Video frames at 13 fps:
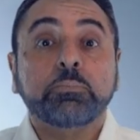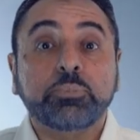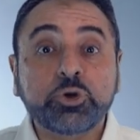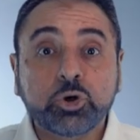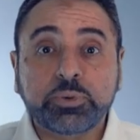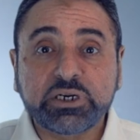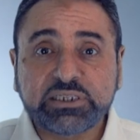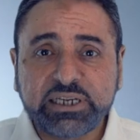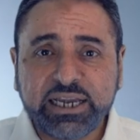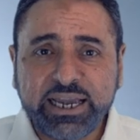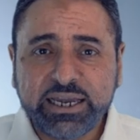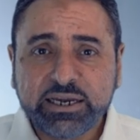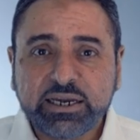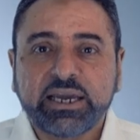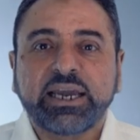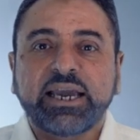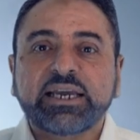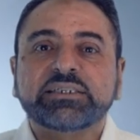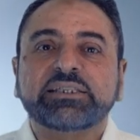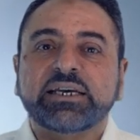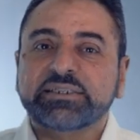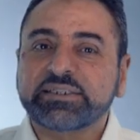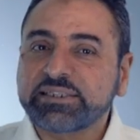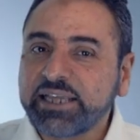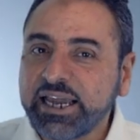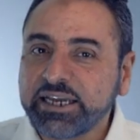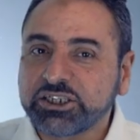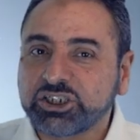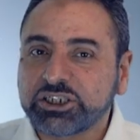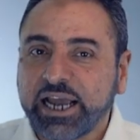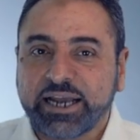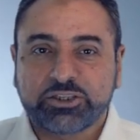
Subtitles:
puberty is the stage